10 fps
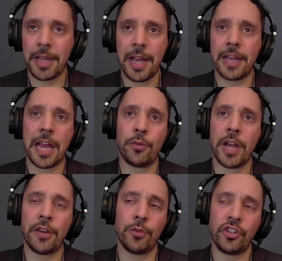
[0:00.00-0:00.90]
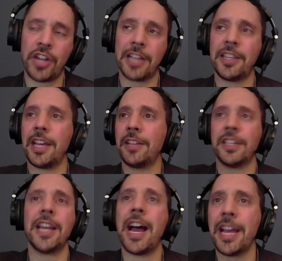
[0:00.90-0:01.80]
and rejecting,
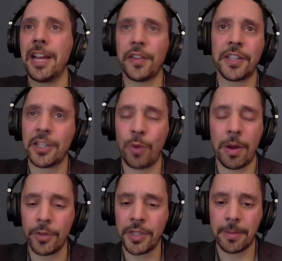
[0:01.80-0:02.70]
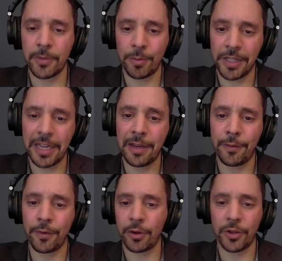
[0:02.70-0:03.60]
denying that this is what Muslims believe
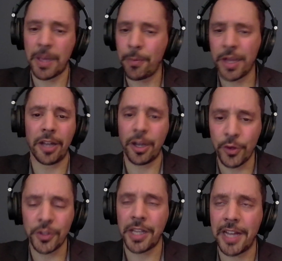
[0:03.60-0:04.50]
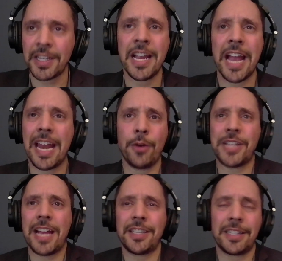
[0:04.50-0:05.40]
or something along those lines. And I was
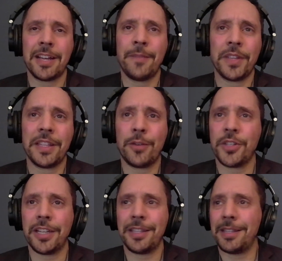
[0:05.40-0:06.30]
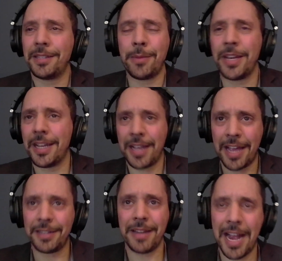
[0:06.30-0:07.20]
asked, somebody
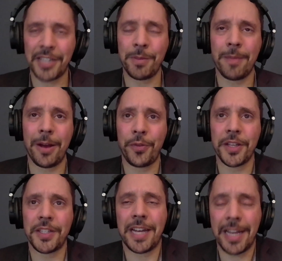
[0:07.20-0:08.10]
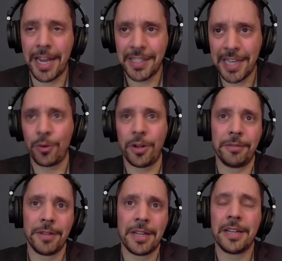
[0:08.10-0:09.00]
had asked me about this, and I said, well,
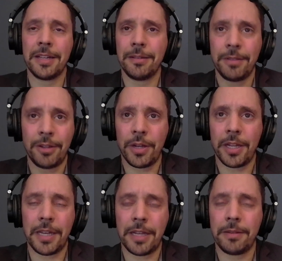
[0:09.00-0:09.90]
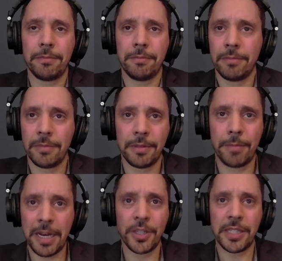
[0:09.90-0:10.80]
in
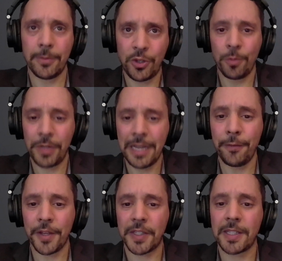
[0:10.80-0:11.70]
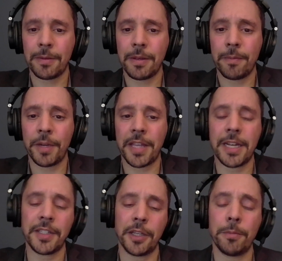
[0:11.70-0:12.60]
many Muslims do believe this, but that
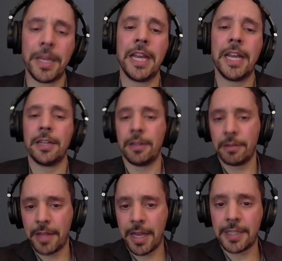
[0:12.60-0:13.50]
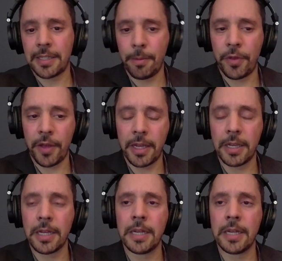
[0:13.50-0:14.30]
doesn't mean that it's something